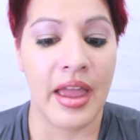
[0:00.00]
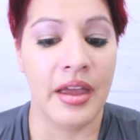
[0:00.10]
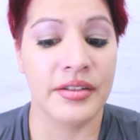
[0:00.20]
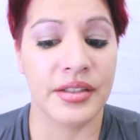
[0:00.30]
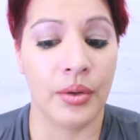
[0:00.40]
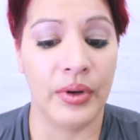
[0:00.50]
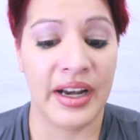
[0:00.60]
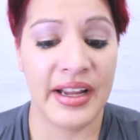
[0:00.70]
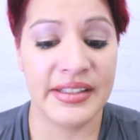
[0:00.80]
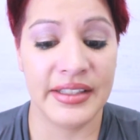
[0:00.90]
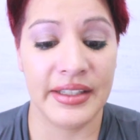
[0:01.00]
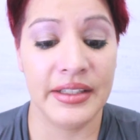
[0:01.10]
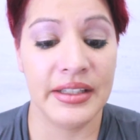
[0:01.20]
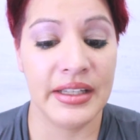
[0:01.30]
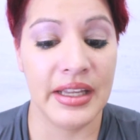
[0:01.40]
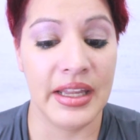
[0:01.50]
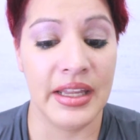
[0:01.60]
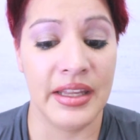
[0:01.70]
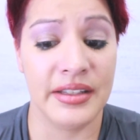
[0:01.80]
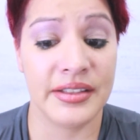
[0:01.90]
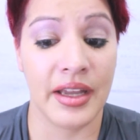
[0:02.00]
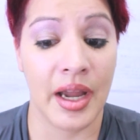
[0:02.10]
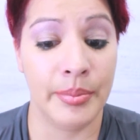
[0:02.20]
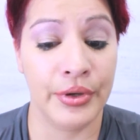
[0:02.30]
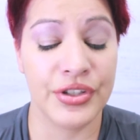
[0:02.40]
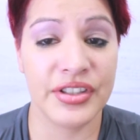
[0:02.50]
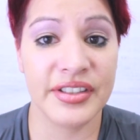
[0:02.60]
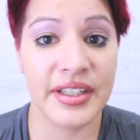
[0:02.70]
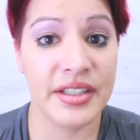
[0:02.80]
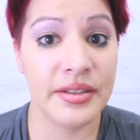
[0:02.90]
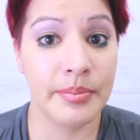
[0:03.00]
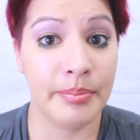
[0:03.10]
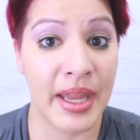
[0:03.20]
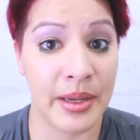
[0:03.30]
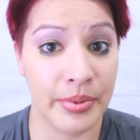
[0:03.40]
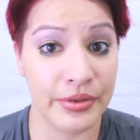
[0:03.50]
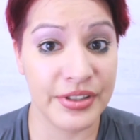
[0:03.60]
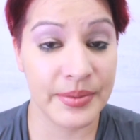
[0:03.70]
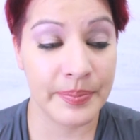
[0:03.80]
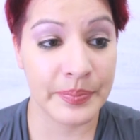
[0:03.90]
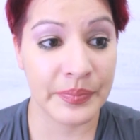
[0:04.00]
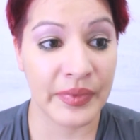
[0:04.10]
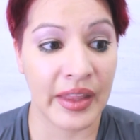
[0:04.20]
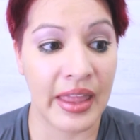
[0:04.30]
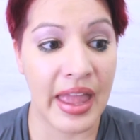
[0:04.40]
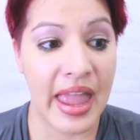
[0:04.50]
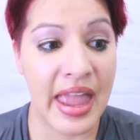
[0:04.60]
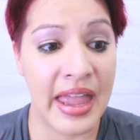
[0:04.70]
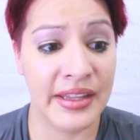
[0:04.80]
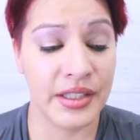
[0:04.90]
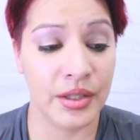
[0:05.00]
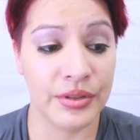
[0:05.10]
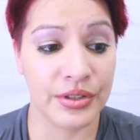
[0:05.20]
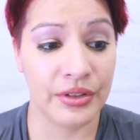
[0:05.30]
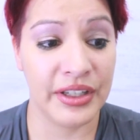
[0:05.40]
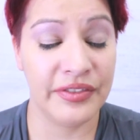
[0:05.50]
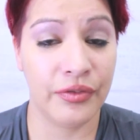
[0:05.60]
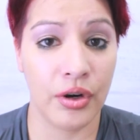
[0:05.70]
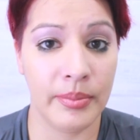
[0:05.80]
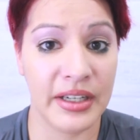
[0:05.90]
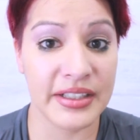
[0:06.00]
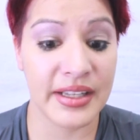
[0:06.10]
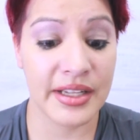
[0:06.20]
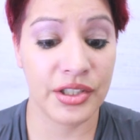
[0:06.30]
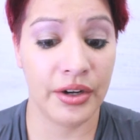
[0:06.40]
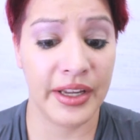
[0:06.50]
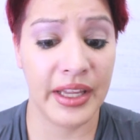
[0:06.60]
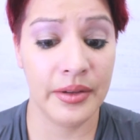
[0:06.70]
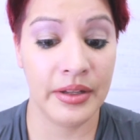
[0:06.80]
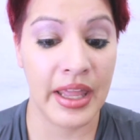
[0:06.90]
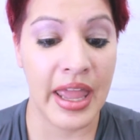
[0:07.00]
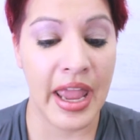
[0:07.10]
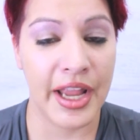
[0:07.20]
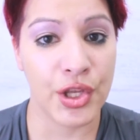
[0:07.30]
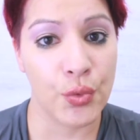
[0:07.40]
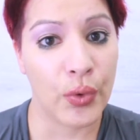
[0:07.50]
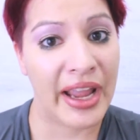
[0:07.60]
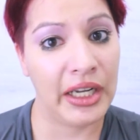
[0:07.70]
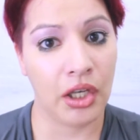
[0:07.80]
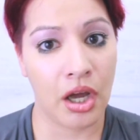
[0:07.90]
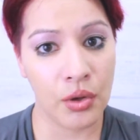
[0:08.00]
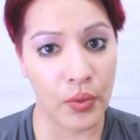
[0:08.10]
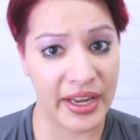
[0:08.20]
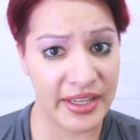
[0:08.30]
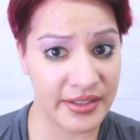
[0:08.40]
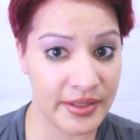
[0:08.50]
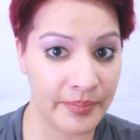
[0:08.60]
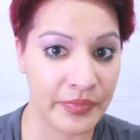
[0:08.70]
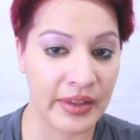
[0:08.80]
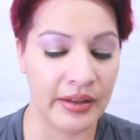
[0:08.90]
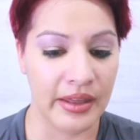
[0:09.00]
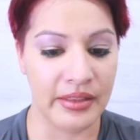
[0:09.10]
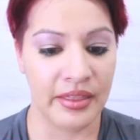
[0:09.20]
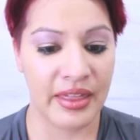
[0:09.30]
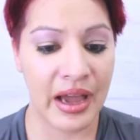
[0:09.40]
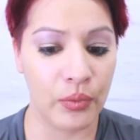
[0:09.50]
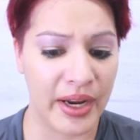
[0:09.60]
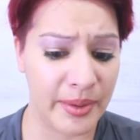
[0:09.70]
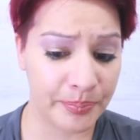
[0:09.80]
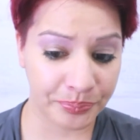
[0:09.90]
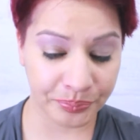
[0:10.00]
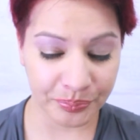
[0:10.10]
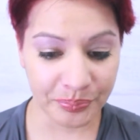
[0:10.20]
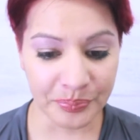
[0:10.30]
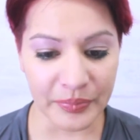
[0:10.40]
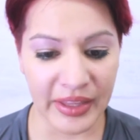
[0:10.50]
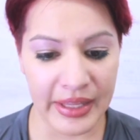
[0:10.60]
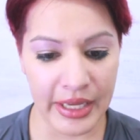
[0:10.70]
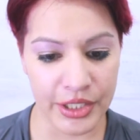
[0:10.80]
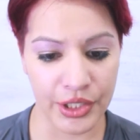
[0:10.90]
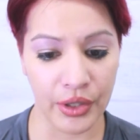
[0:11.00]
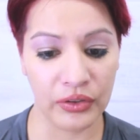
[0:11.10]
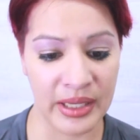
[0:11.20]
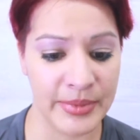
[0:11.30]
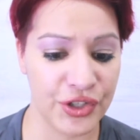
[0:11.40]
So what I did is I purchased these papers, and it was only $4 at Target, and you write long ways And then that way you don't limit